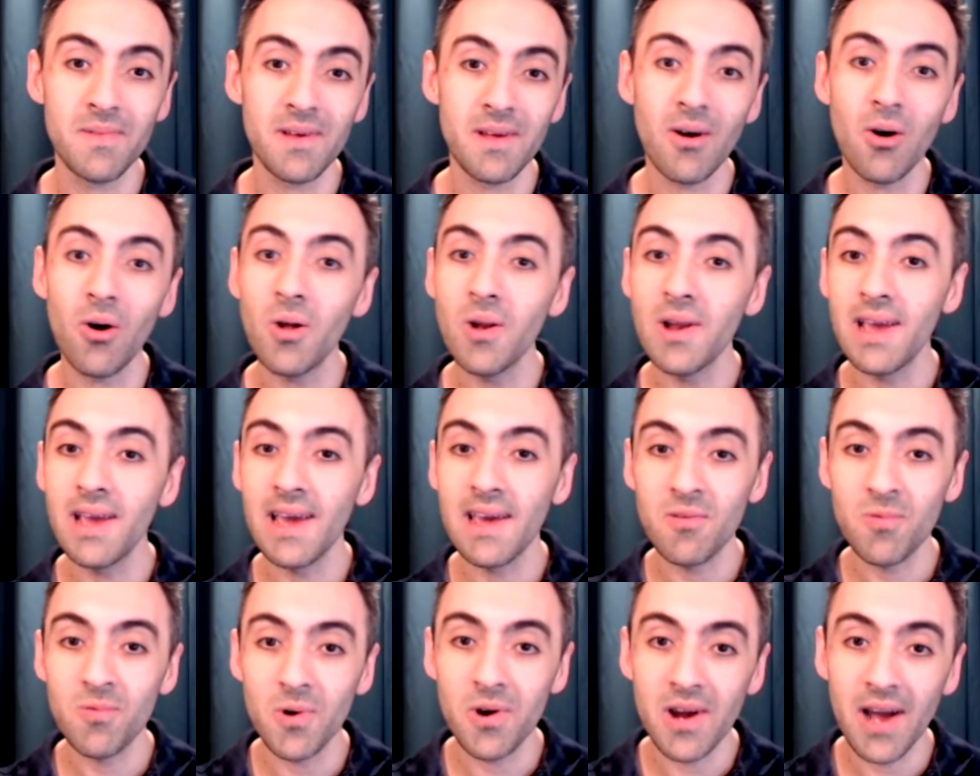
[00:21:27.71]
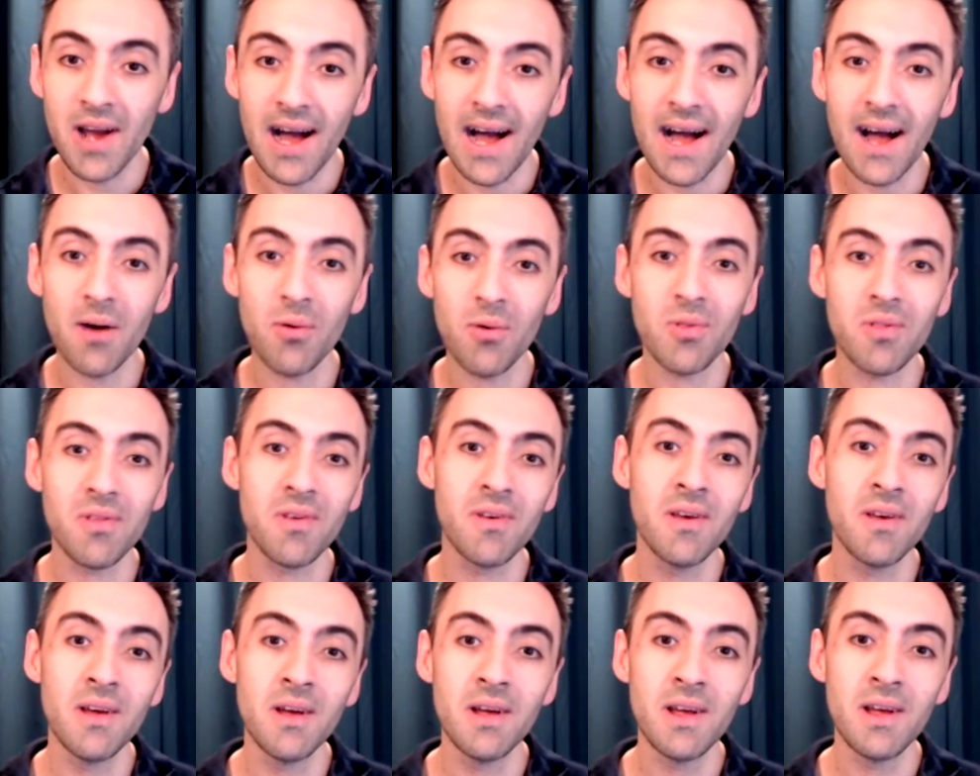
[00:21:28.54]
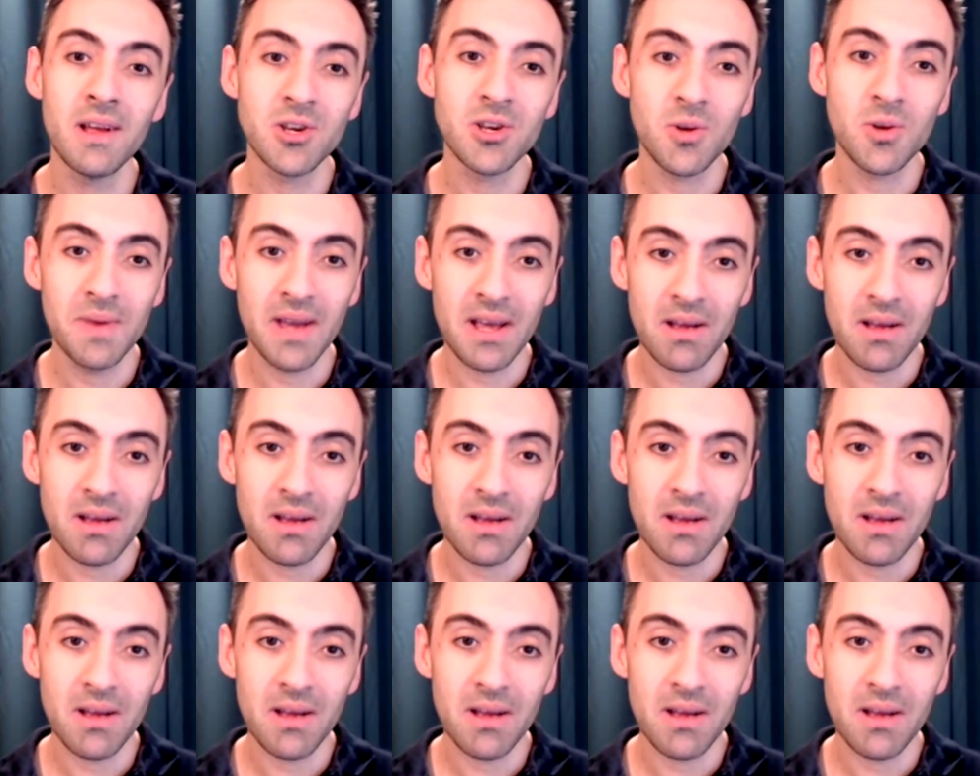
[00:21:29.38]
All guesswork out. It should be